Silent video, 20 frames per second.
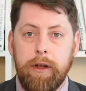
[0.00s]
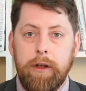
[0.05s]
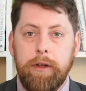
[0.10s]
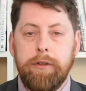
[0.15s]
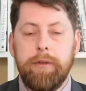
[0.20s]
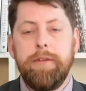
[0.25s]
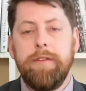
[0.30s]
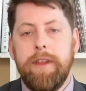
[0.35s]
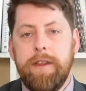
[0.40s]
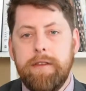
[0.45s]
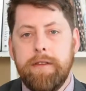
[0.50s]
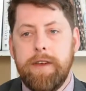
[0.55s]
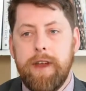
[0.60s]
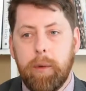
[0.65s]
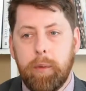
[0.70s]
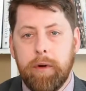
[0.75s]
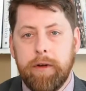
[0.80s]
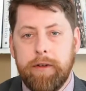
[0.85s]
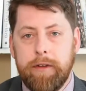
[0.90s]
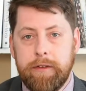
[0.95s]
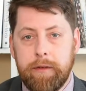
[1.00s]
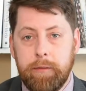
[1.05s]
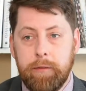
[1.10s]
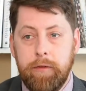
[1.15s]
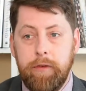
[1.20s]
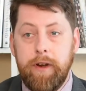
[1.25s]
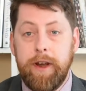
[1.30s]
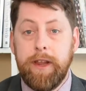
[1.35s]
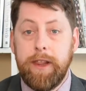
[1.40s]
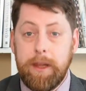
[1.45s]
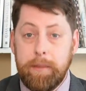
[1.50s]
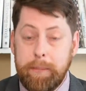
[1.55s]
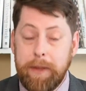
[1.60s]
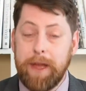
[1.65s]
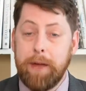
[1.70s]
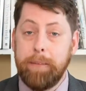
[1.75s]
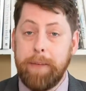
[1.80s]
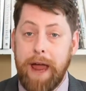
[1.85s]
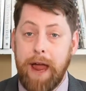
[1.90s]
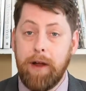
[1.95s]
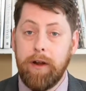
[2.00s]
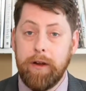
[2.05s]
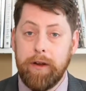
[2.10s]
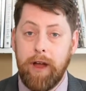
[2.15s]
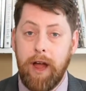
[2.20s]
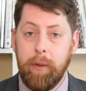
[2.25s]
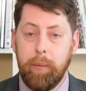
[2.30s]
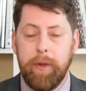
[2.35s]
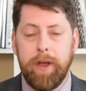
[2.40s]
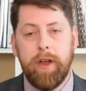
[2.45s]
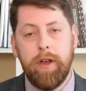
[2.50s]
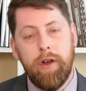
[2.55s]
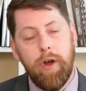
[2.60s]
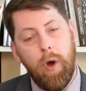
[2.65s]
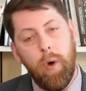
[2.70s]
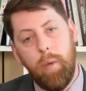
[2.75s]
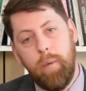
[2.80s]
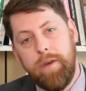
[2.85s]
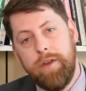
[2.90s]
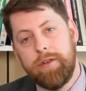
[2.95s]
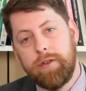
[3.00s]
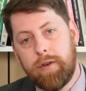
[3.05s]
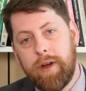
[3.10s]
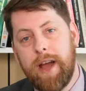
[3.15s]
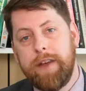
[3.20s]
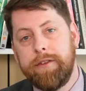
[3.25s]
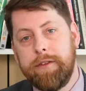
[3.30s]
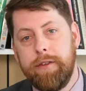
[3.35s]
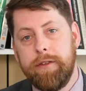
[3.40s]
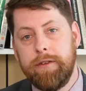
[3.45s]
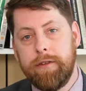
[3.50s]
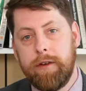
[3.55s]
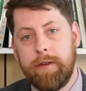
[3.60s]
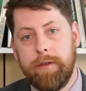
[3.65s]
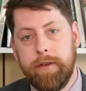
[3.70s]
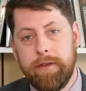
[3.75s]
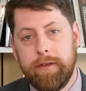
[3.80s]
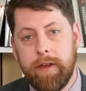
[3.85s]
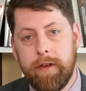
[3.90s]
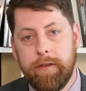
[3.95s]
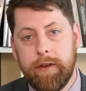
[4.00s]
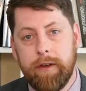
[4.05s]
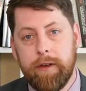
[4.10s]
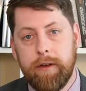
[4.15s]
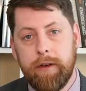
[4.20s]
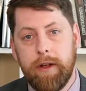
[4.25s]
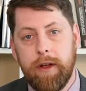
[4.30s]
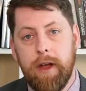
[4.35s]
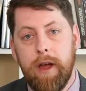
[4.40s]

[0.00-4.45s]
So since network is a really big paradigm, we can only scratch the surface of it.